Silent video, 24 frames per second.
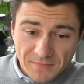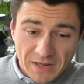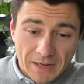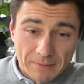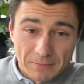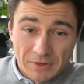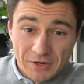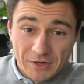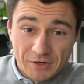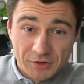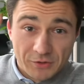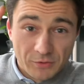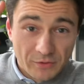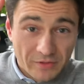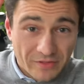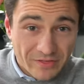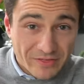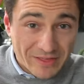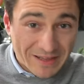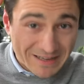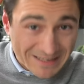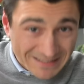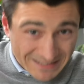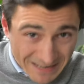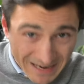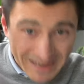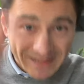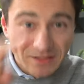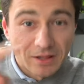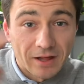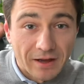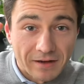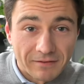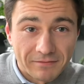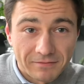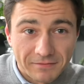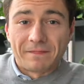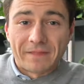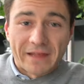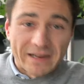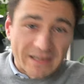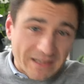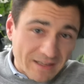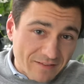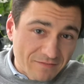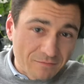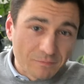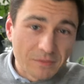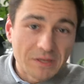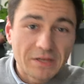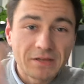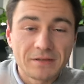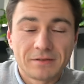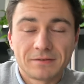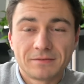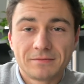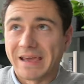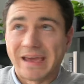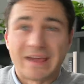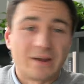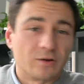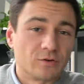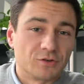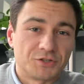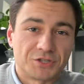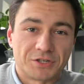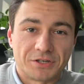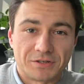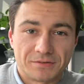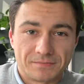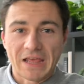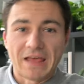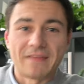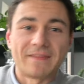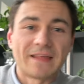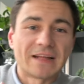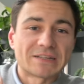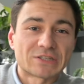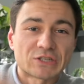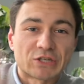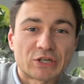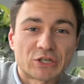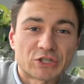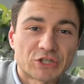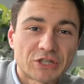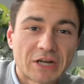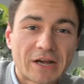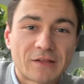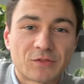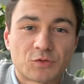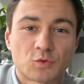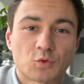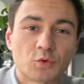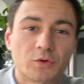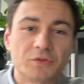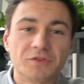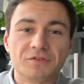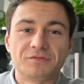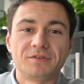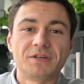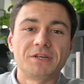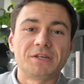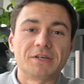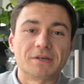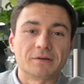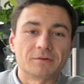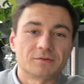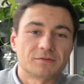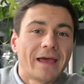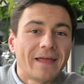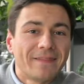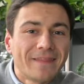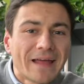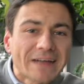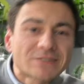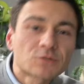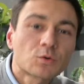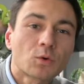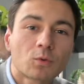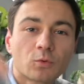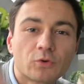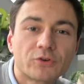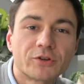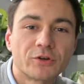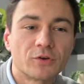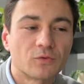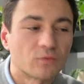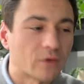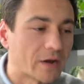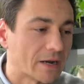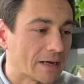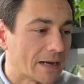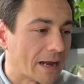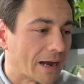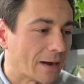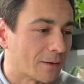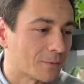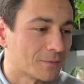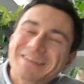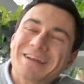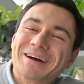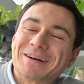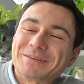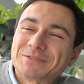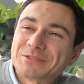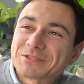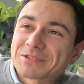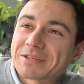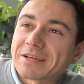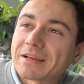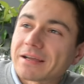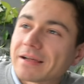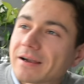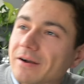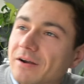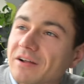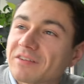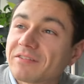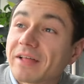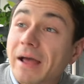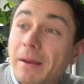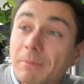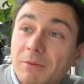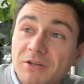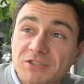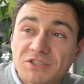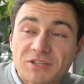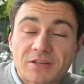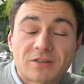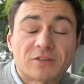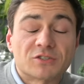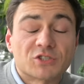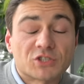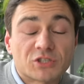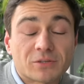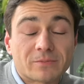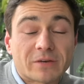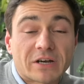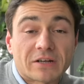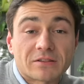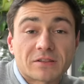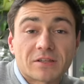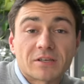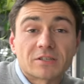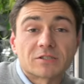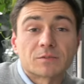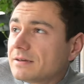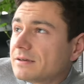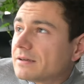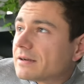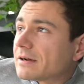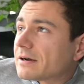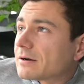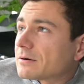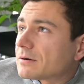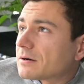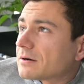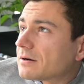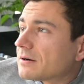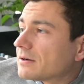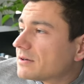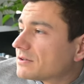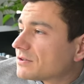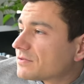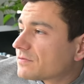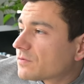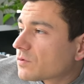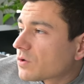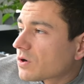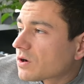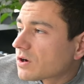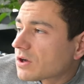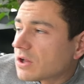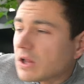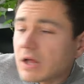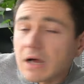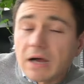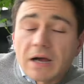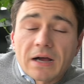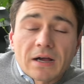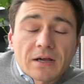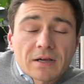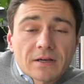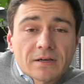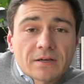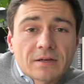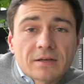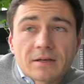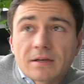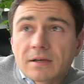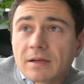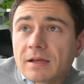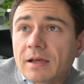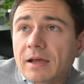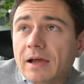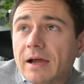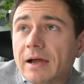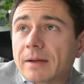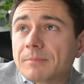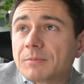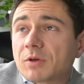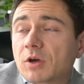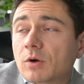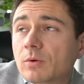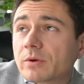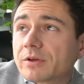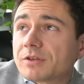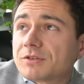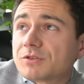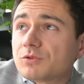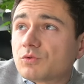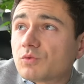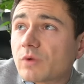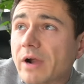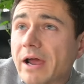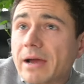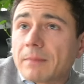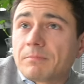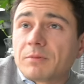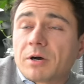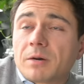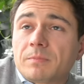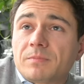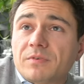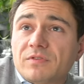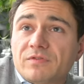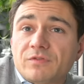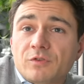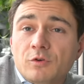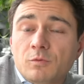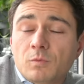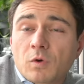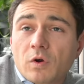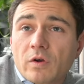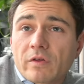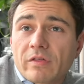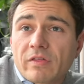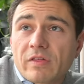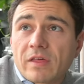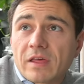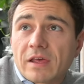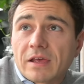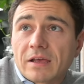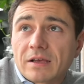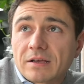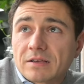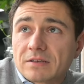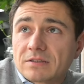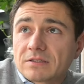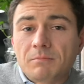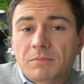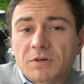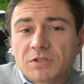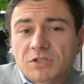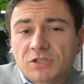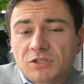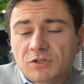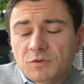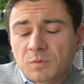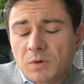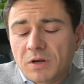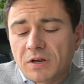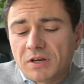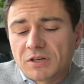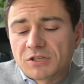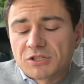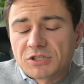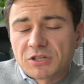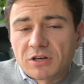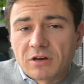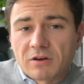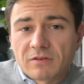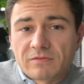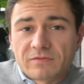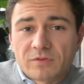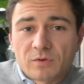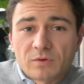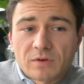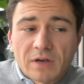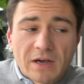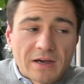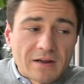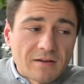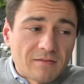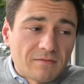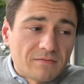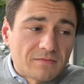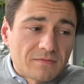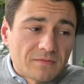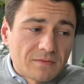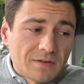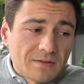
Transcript: I'm gonna do the things I love that give me energy and that's gonna shine through in the videos. And that's what we're doing right now. No, just kidding, I don't have that much energy about this. You know, it's four o'clock, I'm going to wrap up a few more things, but just wanted to share a few kind of